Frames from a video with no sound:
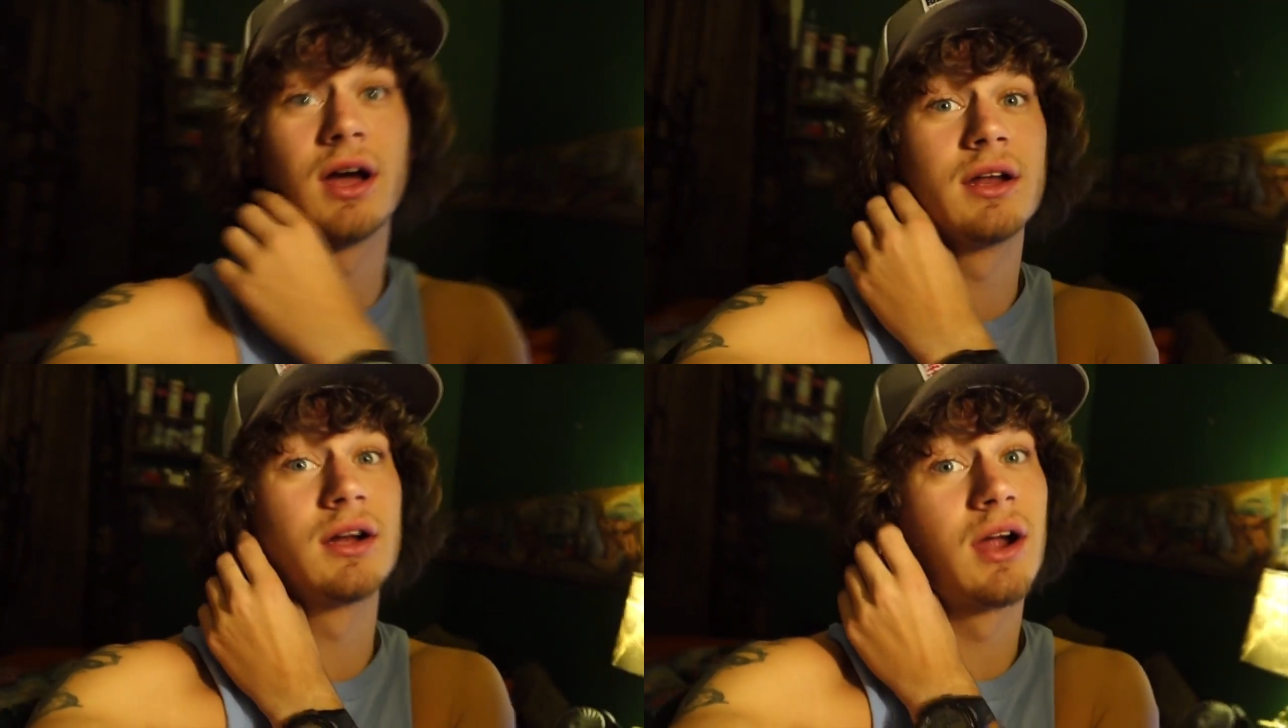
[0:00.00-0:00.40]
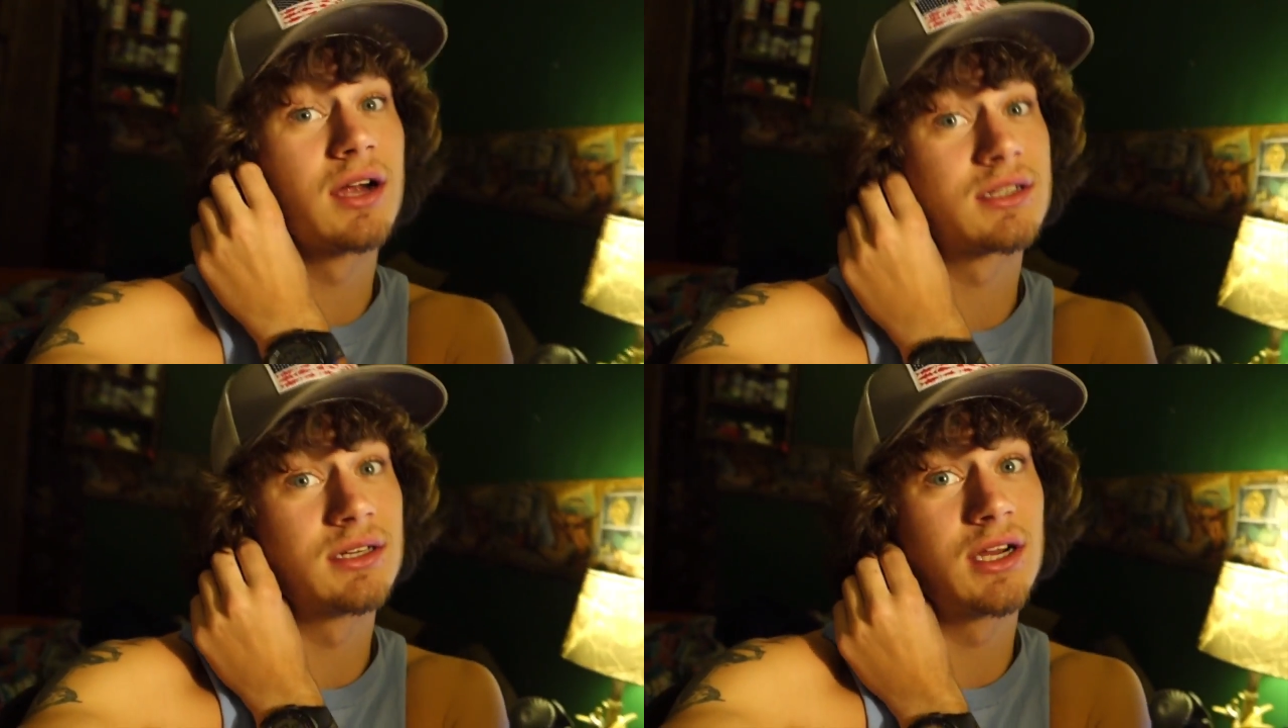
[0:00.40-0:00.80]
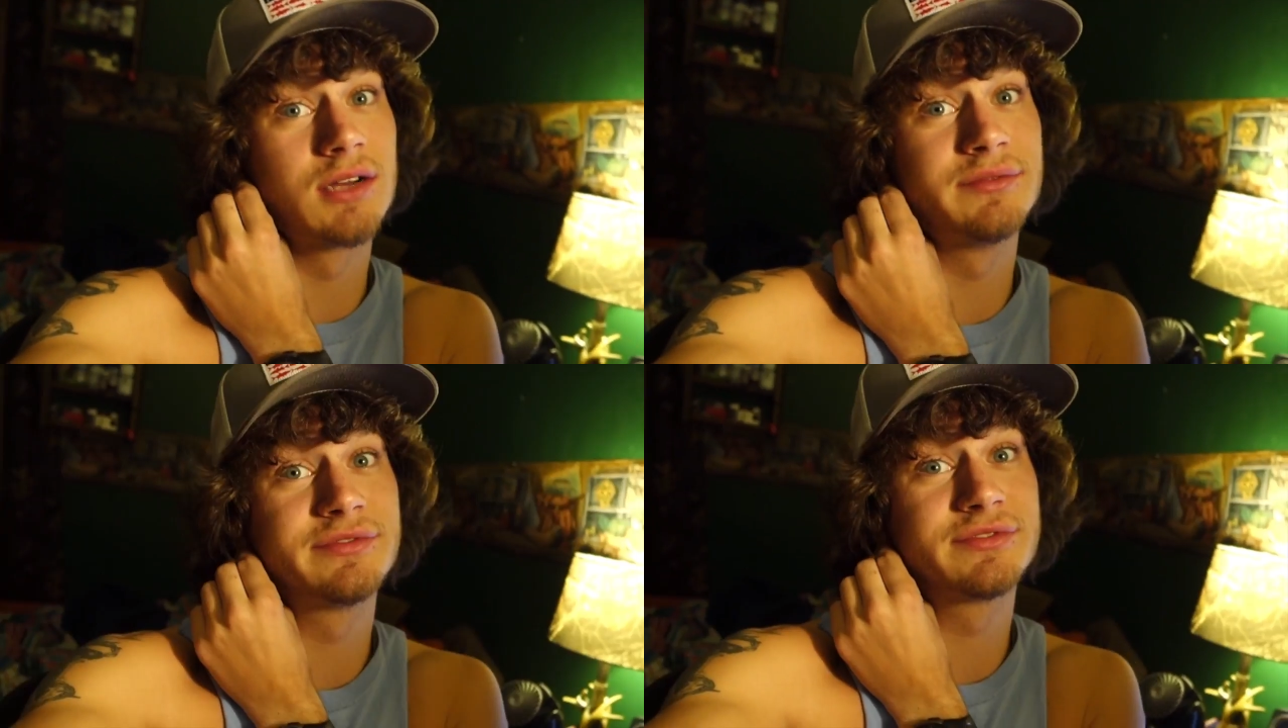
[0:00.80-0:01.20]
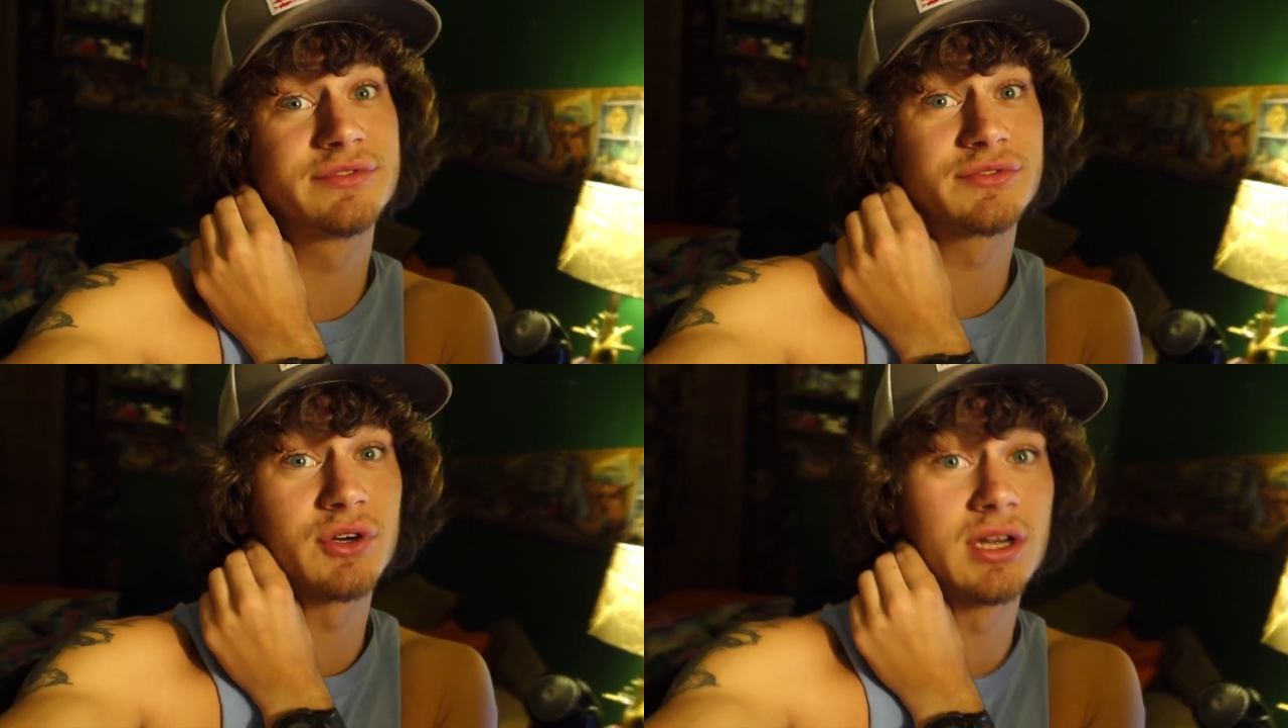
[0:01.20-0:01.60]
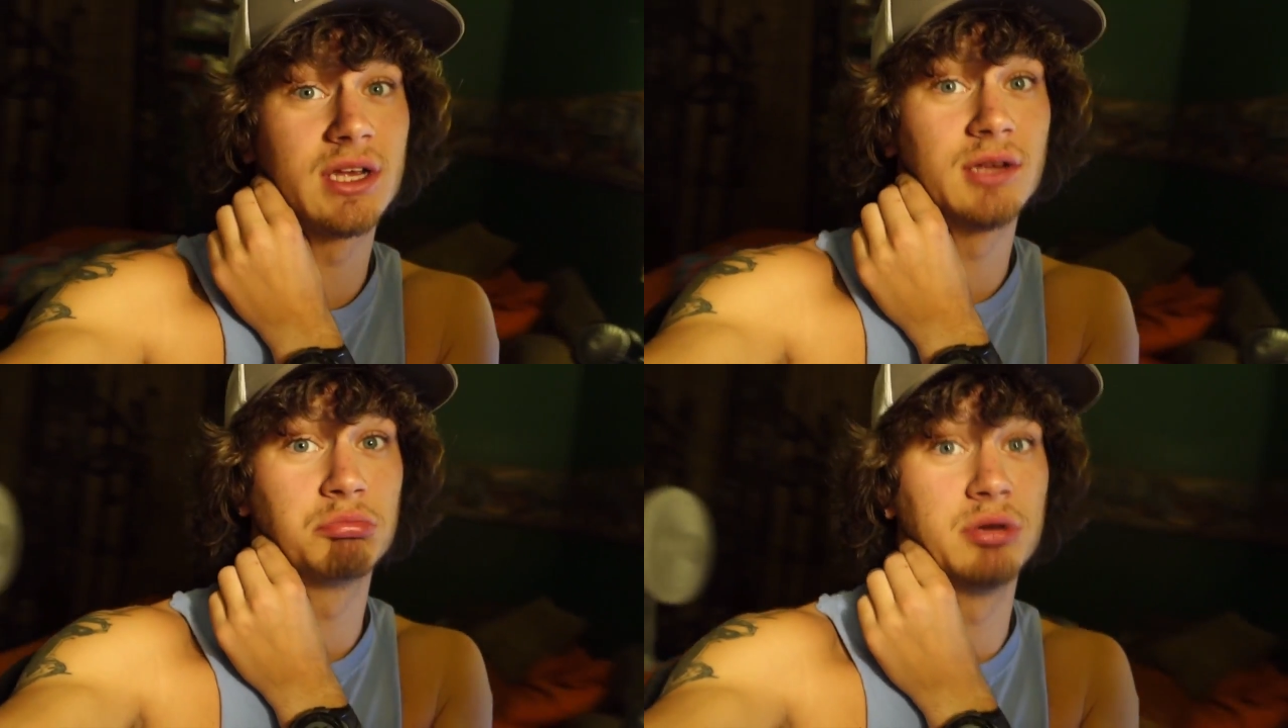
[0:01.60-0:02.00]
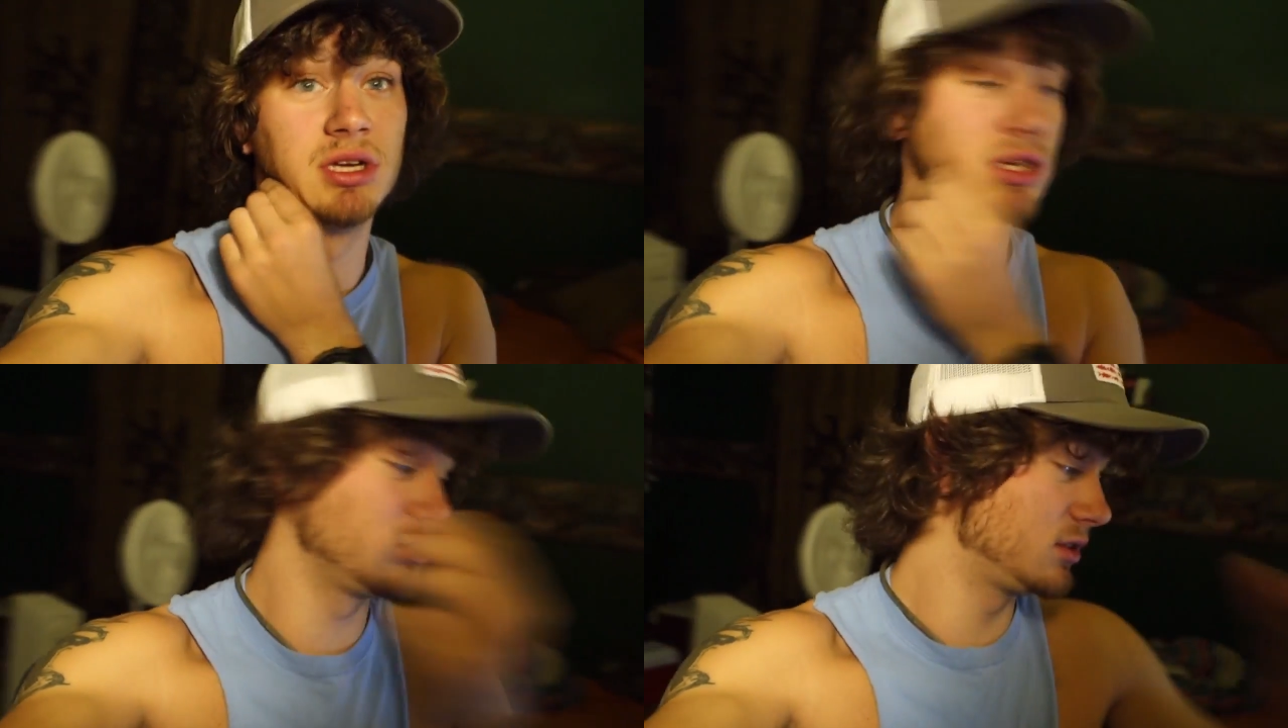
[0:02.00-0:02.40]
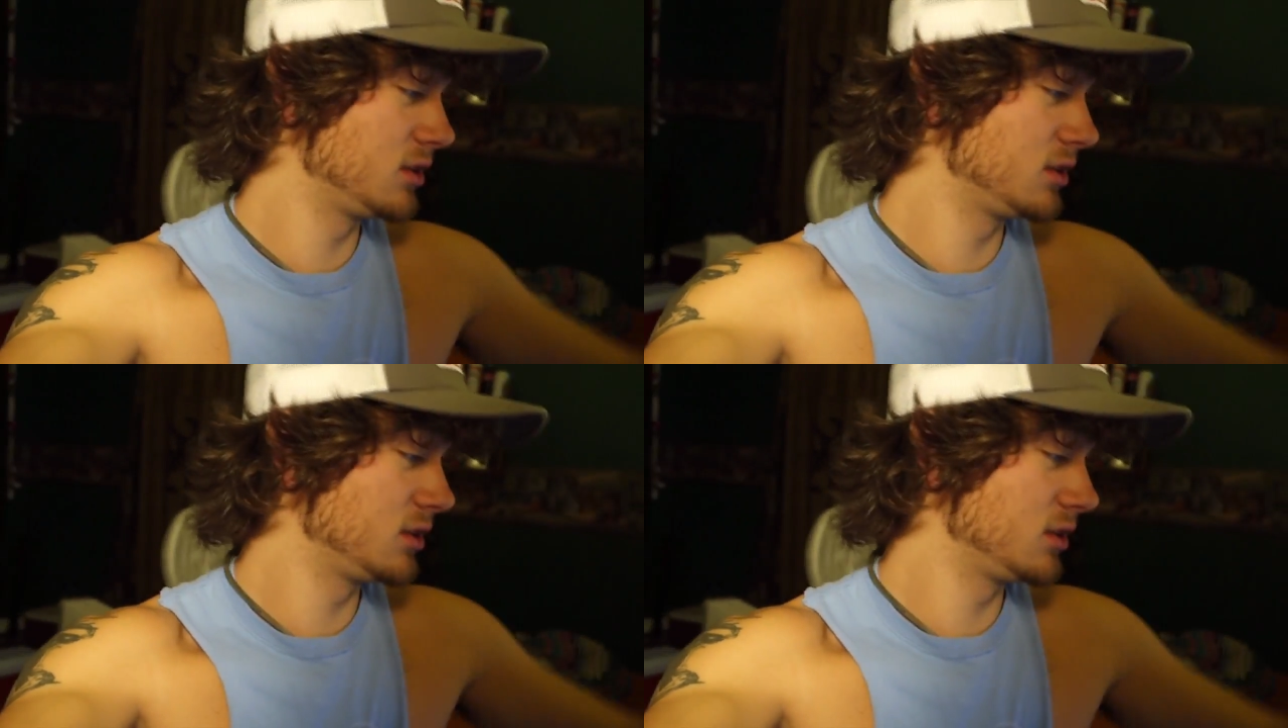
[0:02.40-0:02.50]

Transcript: right here. Actually, I'm freaking beat.